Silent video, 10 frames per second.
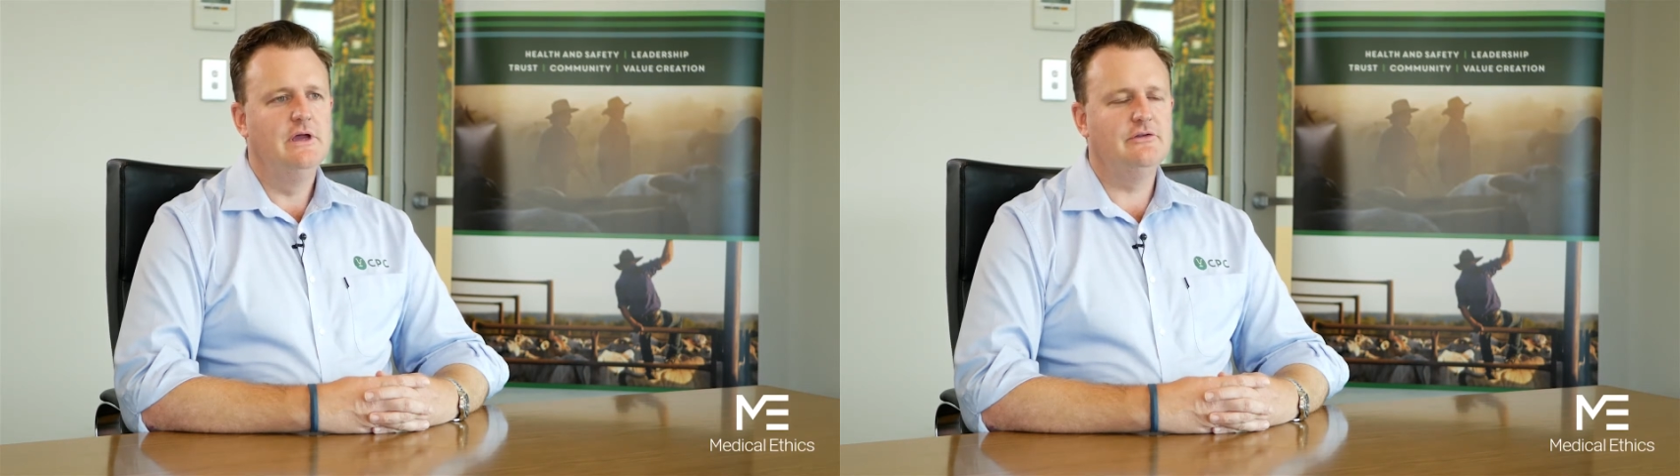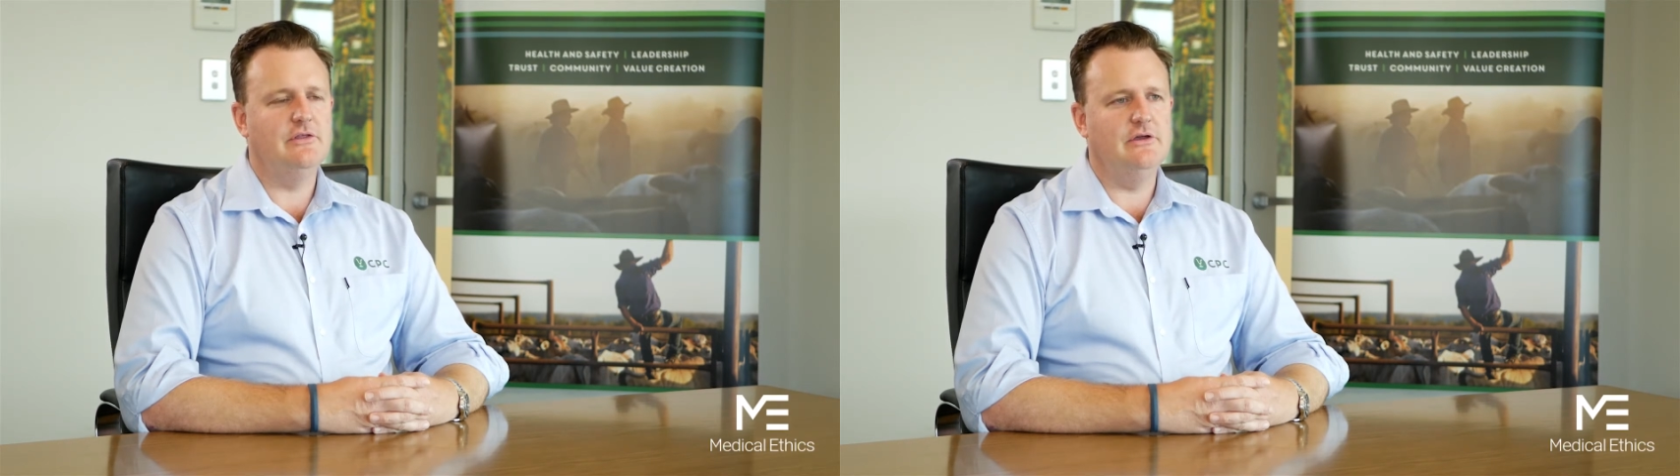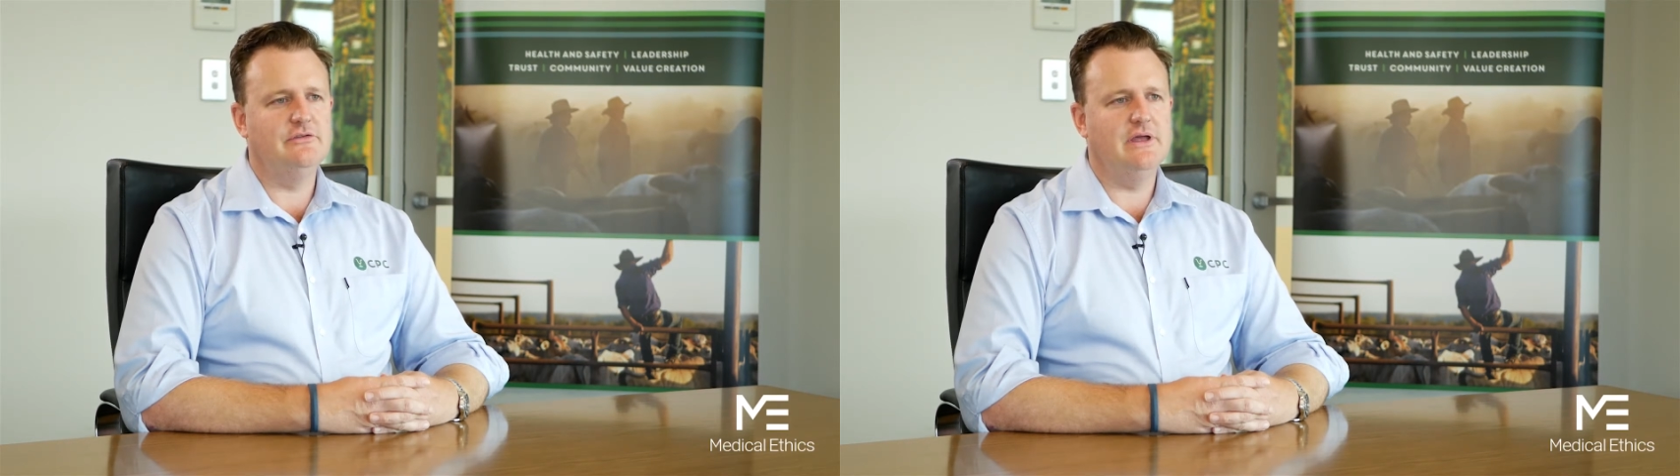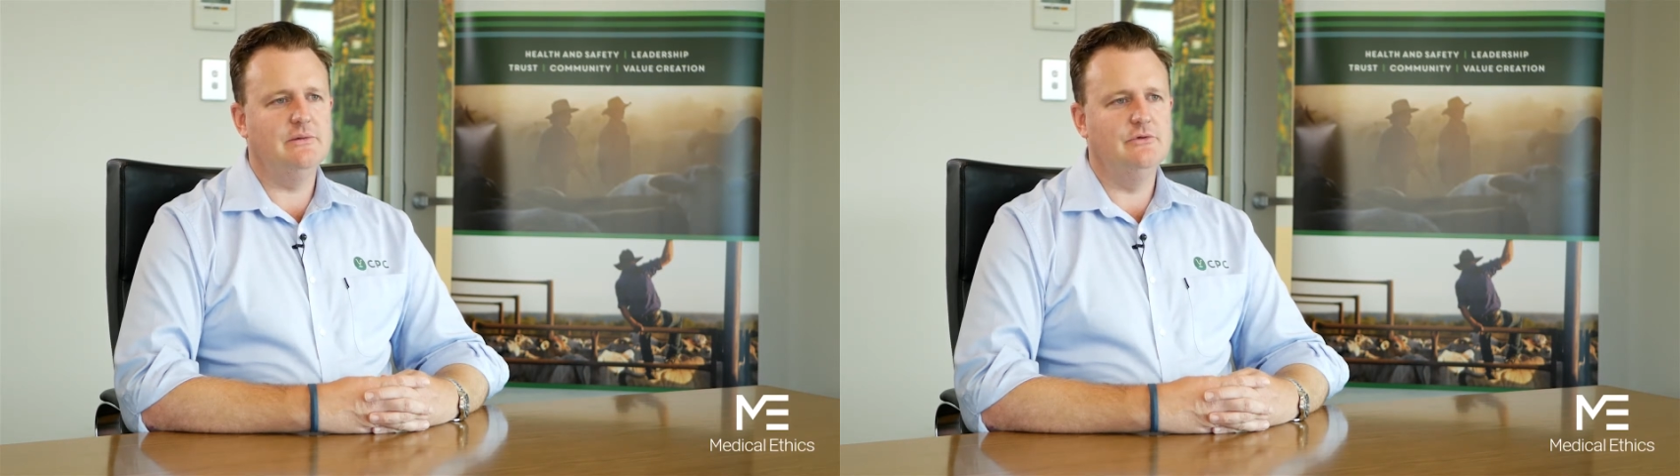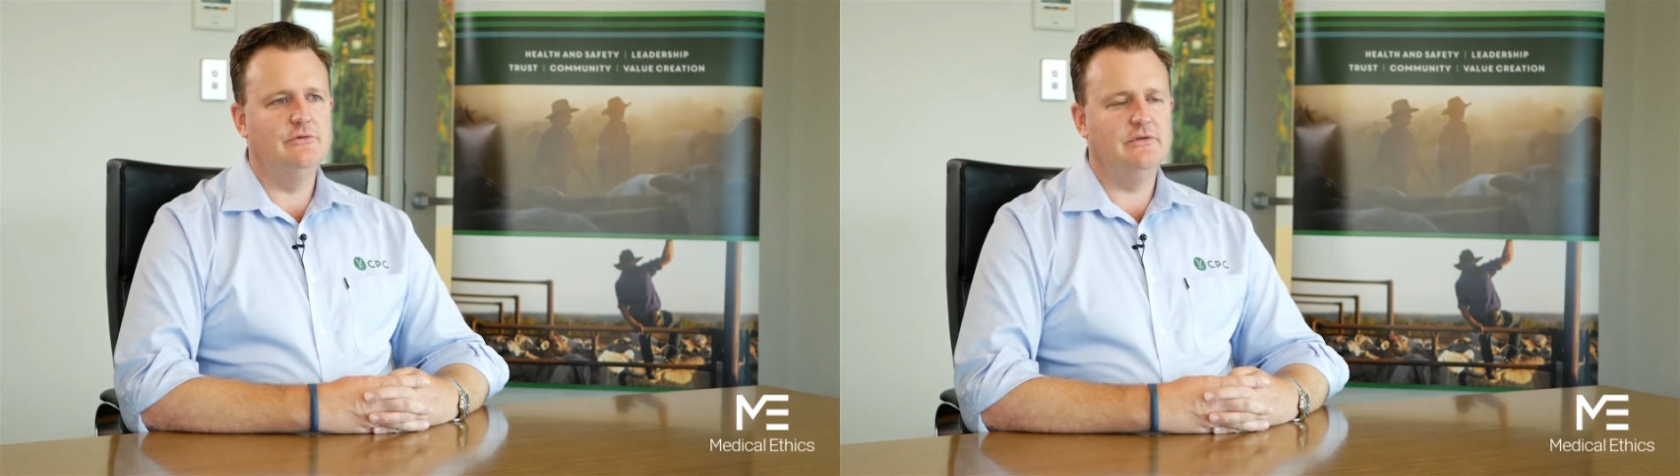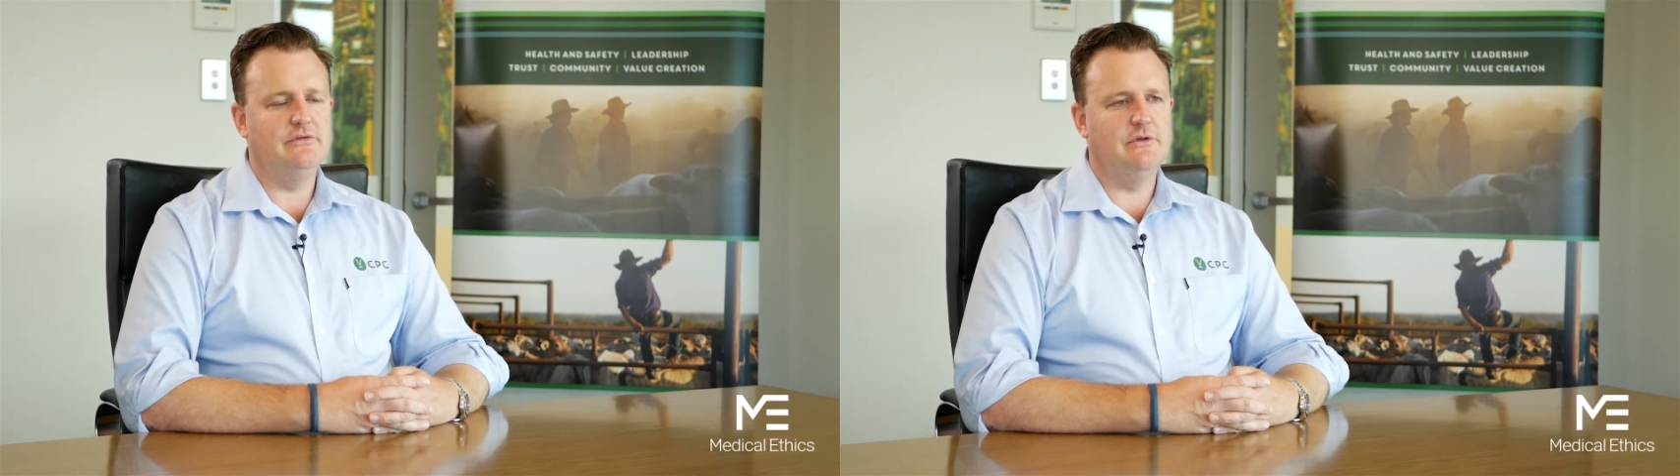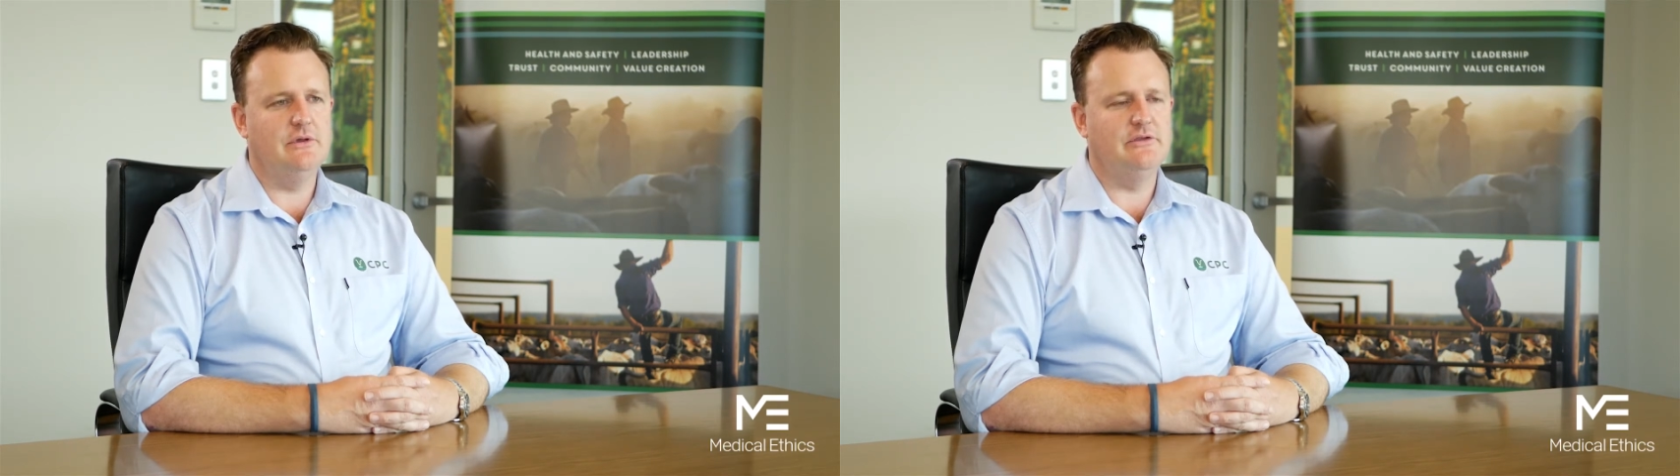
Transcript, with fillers: to those animals as a,